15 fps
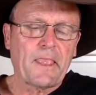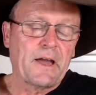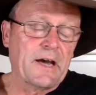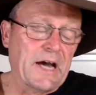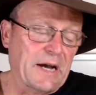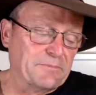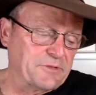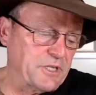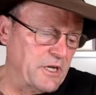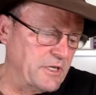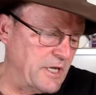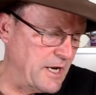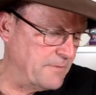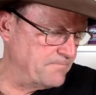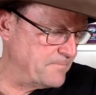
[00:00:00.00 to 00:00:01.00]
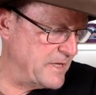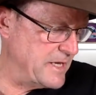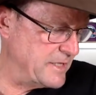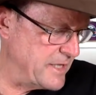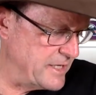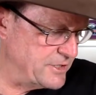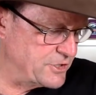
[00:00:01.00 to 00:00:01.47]
Um, so yeah,
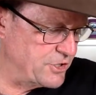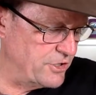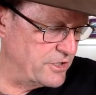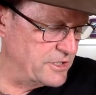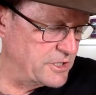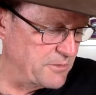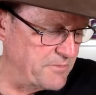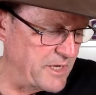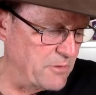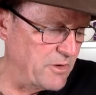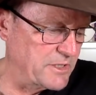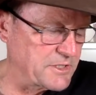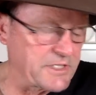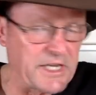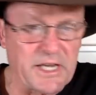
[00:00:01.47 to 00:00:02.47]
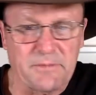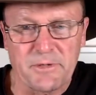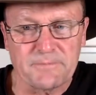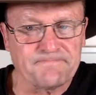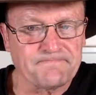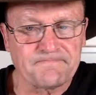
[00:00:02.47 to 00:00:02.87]
there, there's certainly some big ones there, but